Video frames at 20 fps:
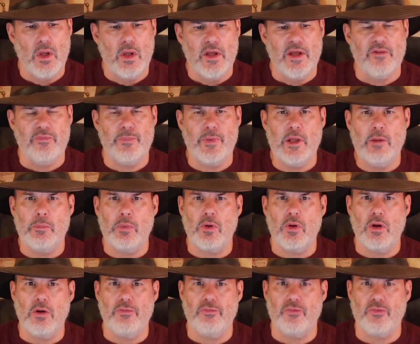If people
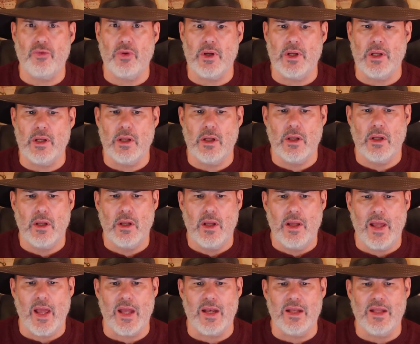are free
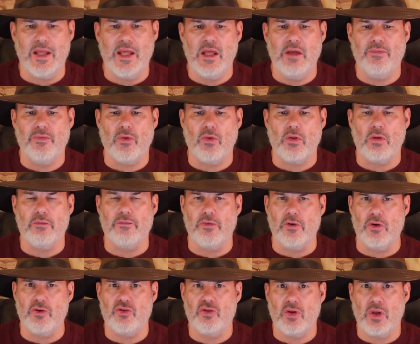and evil
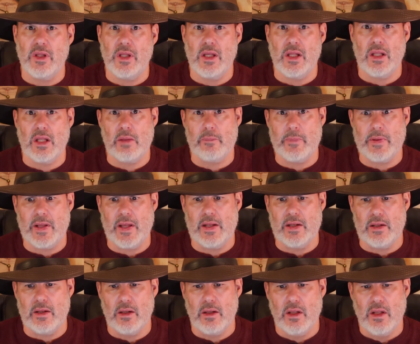virtually
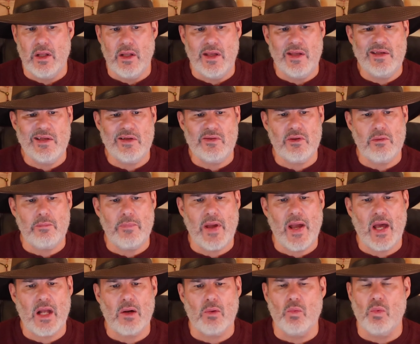eliminated, it doesn't
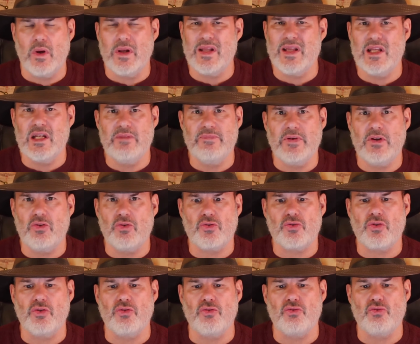matter what individuals
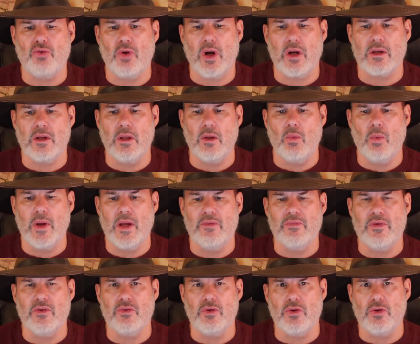construct in the way of
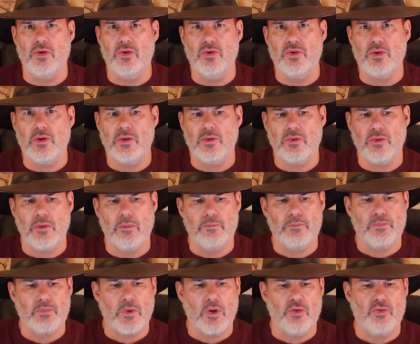institutions,
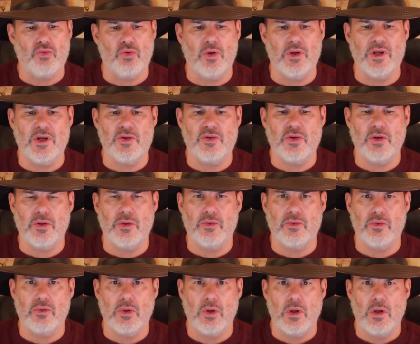
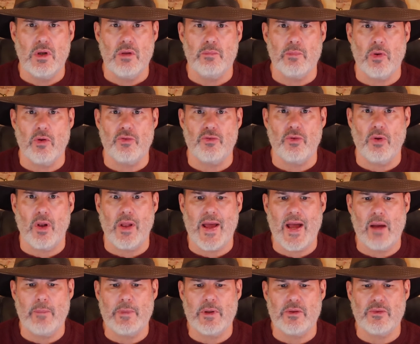traditions, personal
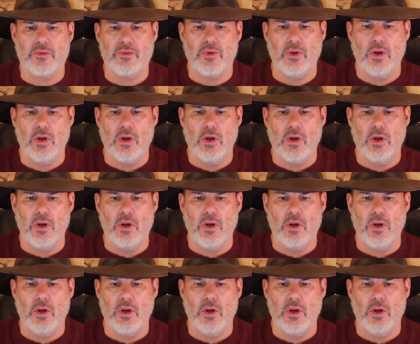habits,